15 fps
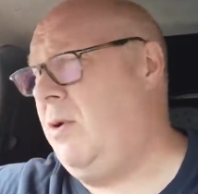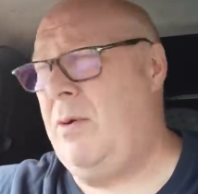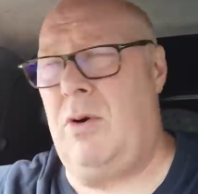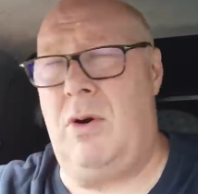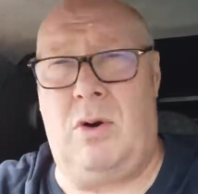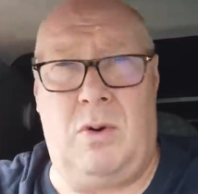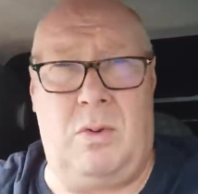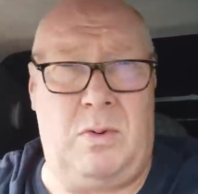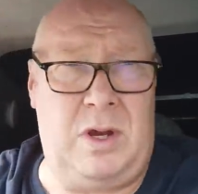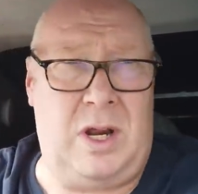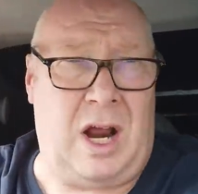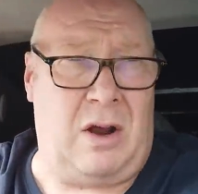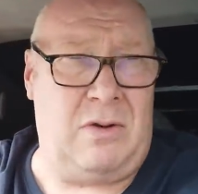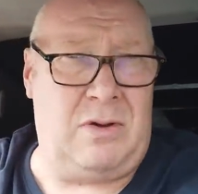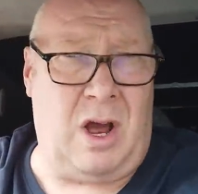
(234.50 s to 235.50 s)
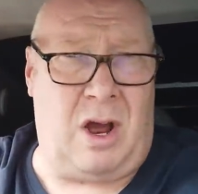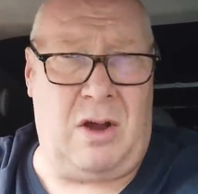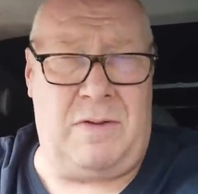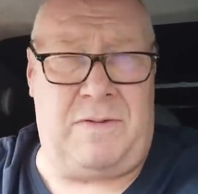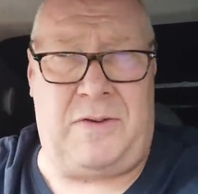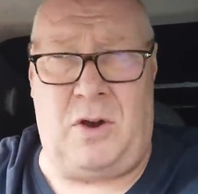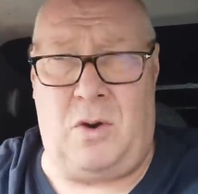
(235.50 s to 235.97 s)
we were all, you know,
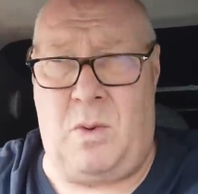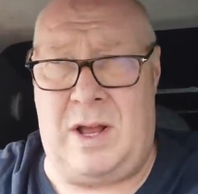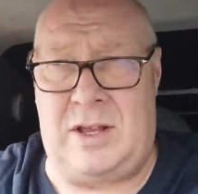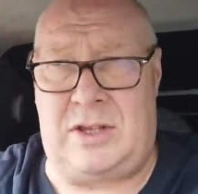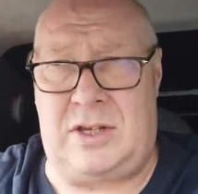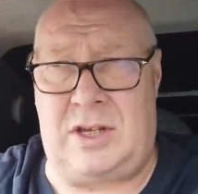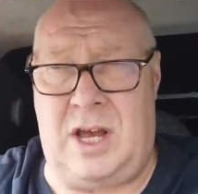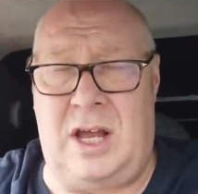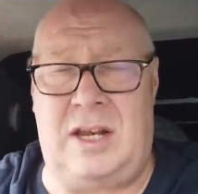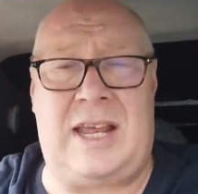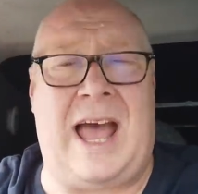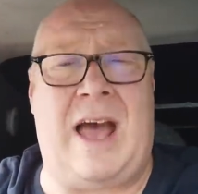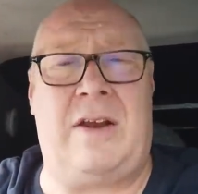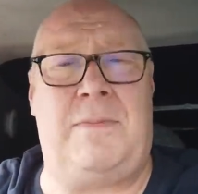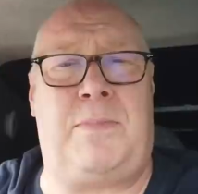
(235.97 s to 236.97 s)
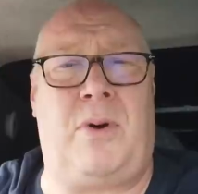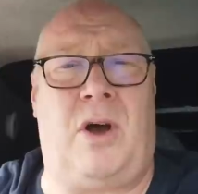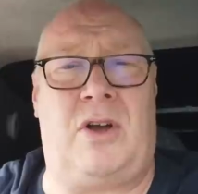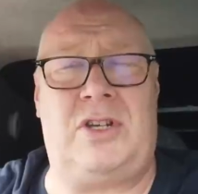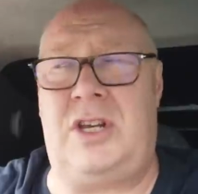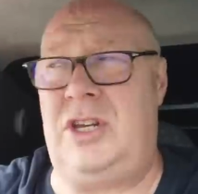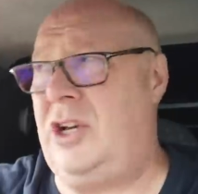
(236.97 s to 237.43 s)
no, the fuel went uh, down in
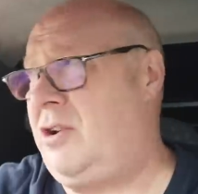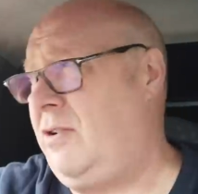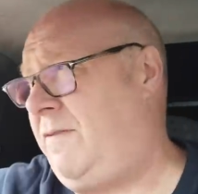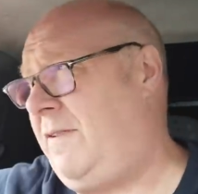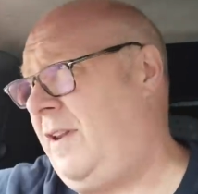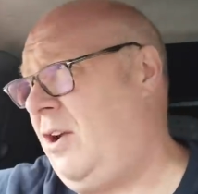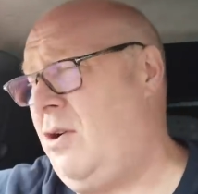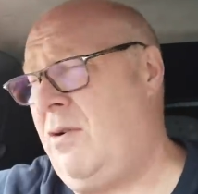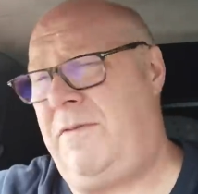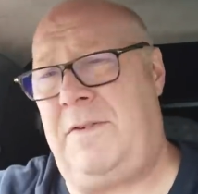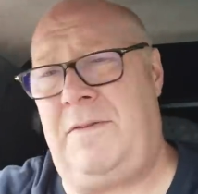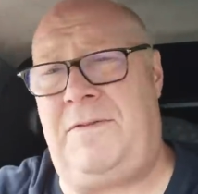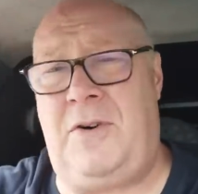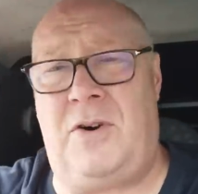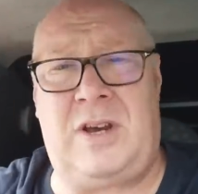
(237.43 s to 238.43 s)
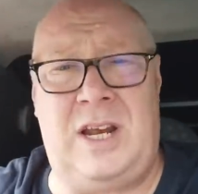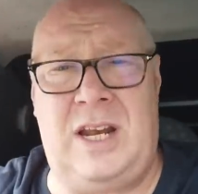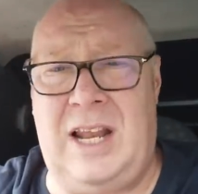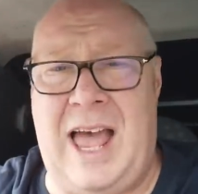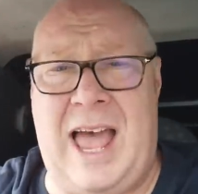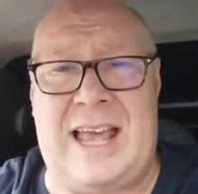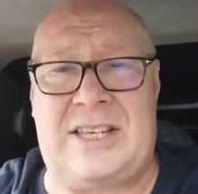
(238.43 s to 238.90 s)
price and you could fill it up for
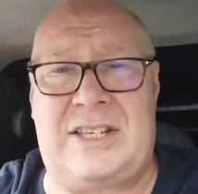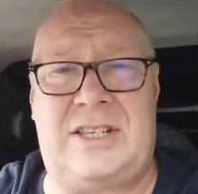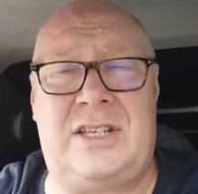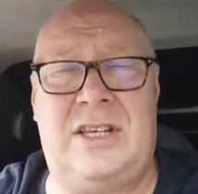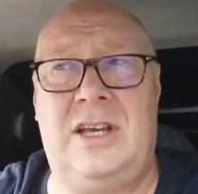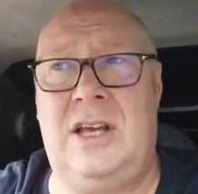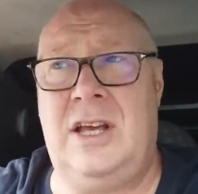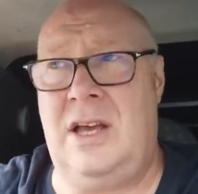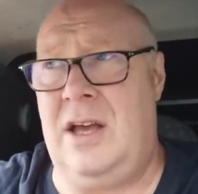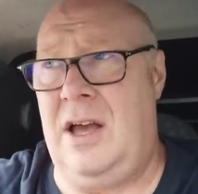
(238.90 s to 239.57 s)
fucking less.